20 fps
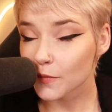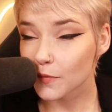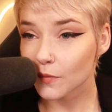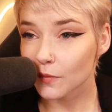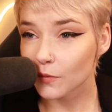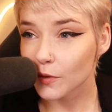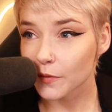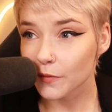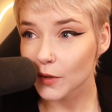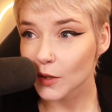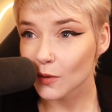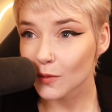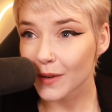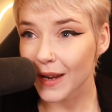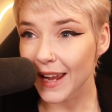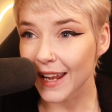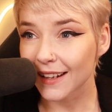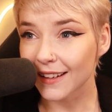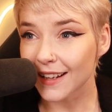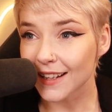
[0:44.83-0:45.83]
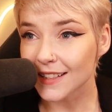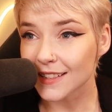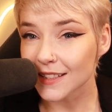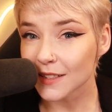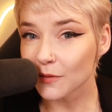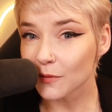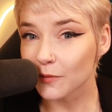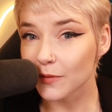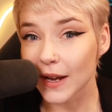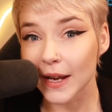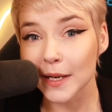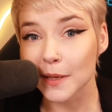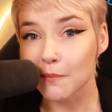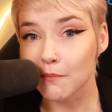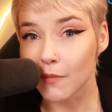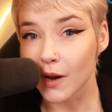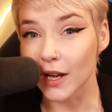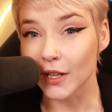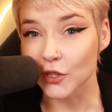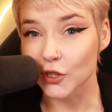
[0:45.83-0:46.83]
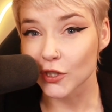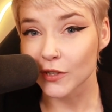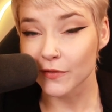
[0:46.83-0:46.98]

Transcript: review, and I didn't find much.